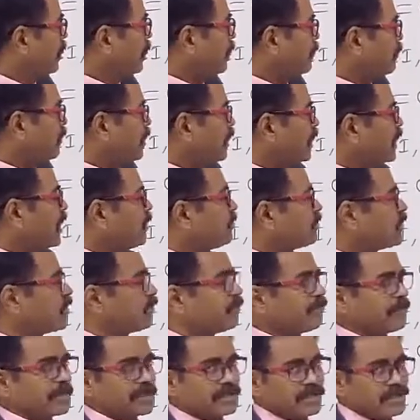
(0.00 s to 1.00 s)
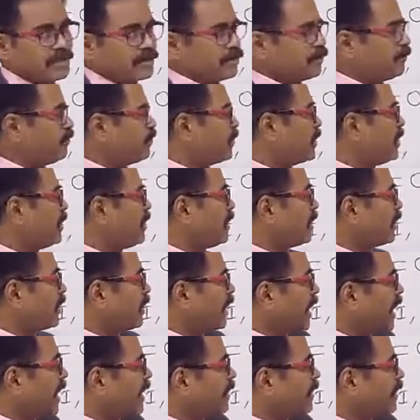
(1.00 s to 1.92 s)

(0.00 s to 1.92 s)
Then come to first term. K